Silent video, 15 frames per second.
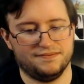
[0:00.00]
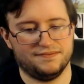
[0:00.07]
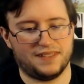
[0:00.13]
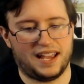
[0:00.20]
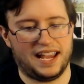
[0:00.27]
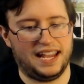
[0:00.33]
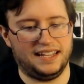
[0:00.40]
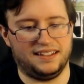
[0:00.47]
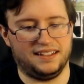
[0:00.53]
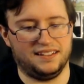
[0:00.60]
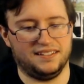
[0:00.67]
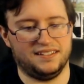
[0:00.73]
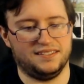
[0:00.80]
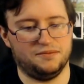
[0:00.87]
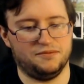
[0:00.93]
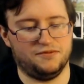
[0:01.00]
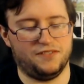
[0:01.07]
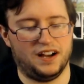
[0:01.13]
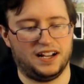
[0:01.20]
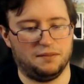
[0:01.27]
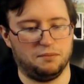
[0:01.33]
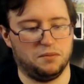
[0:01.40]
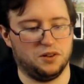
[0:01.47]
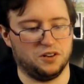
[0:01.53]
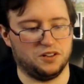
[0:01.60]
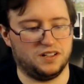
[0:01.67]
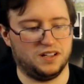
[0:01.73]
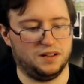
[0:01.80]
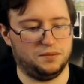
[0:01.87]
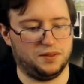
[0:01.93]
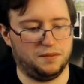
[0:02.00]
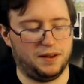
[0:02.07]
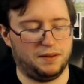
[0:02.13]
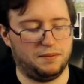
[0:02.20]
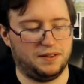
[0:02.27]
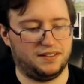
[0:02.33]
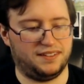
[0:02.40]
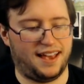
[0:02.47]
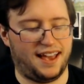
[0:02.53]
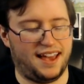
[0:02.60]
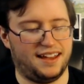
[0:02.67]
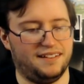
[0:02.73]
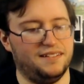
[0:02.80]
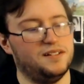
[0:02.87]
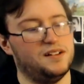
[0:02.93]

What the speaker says: I hate these fucking blur clips. They make me sad.